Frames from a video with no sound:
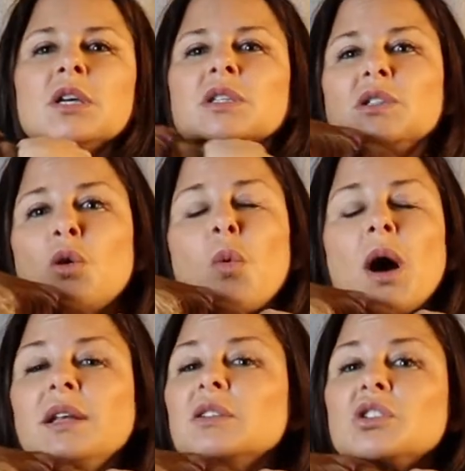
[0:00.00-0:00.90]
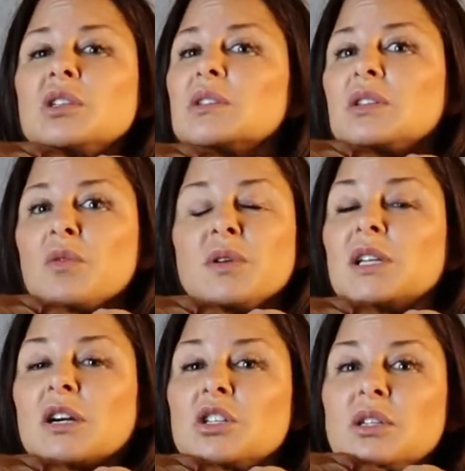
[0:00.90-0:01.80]
So one is just a
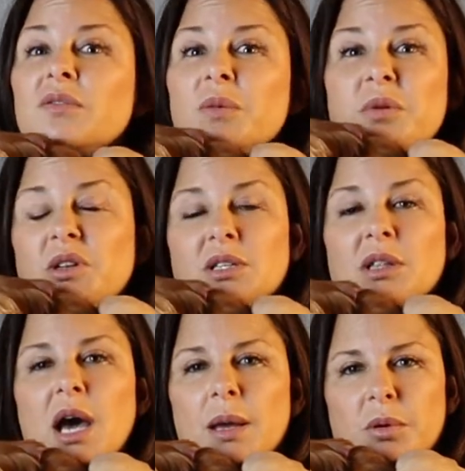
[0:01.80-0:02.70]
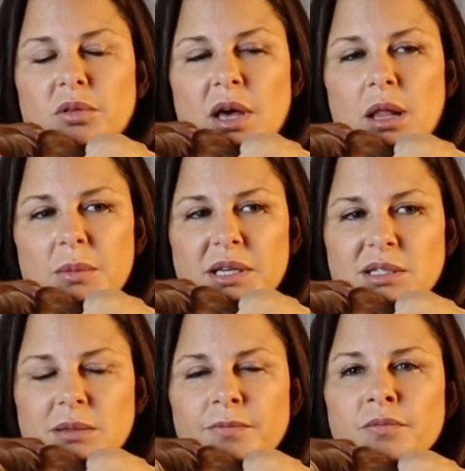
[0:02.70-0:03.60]
reduction of input to the
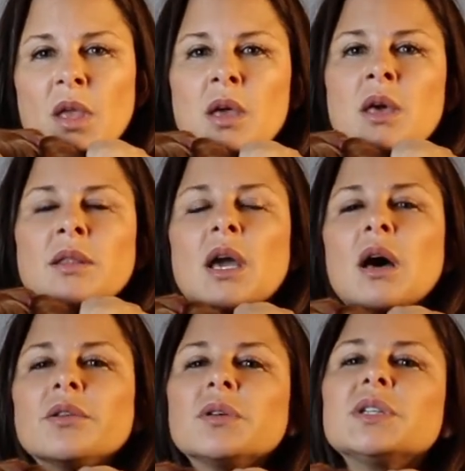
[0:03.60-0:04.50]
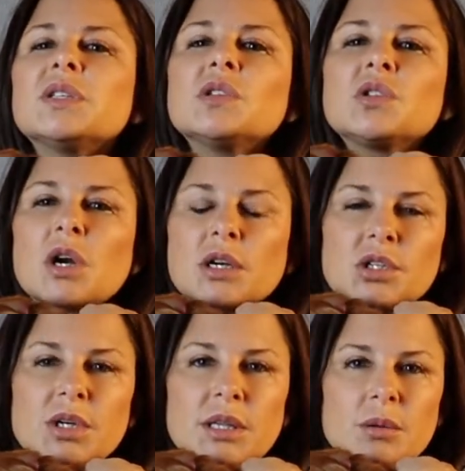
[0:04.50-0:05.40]
hypothalamus. The other is a
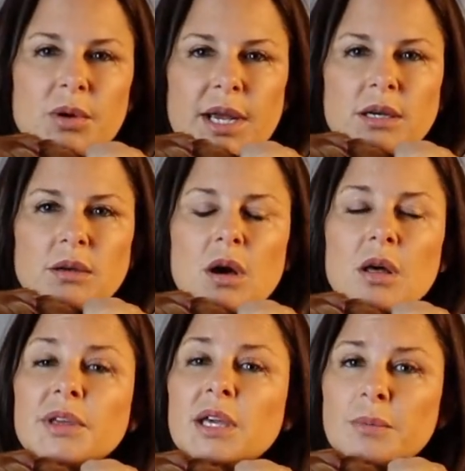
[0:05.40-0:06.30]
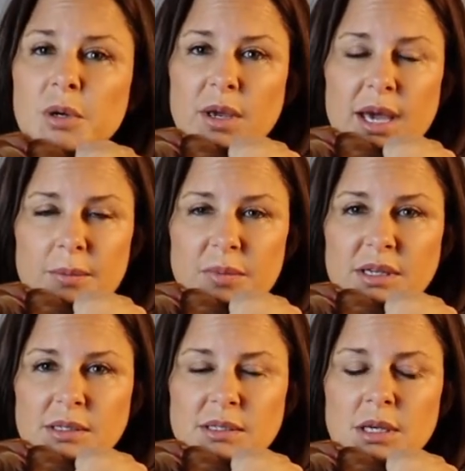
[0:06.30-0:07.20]
structure in the brain called the
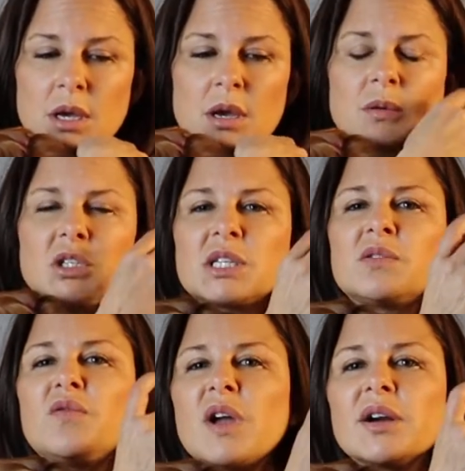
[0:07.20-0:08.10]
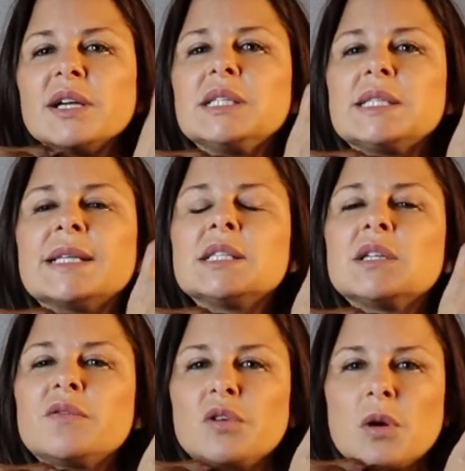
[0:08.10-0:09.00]
hippocampus, which has very
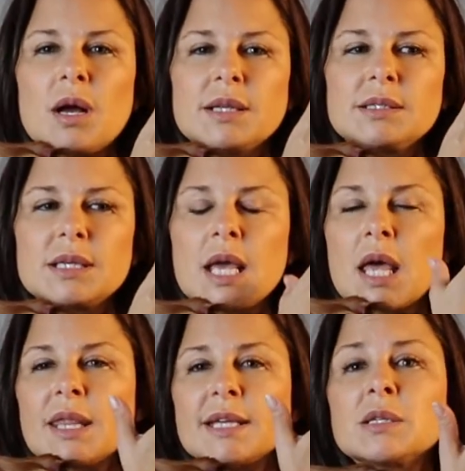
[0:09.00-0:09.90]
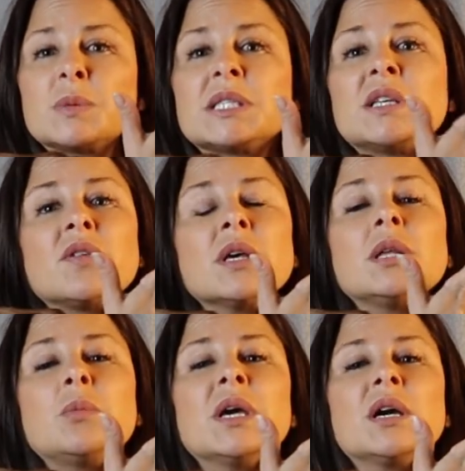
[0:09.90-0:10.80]
sensitive neurons that
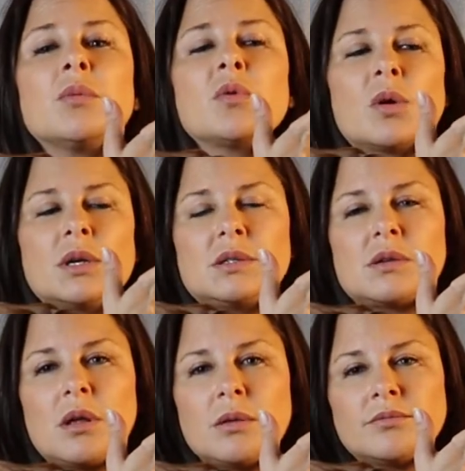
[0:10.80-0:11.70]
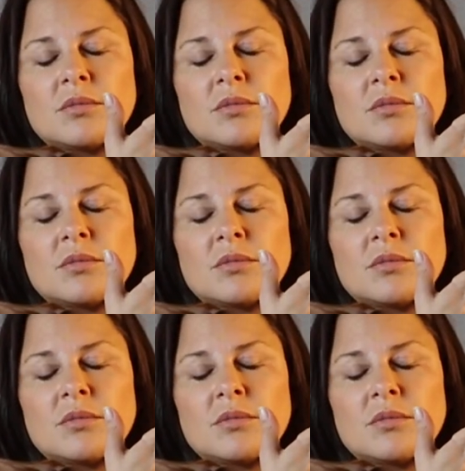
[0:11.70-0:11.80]
specifically pick up cortisol.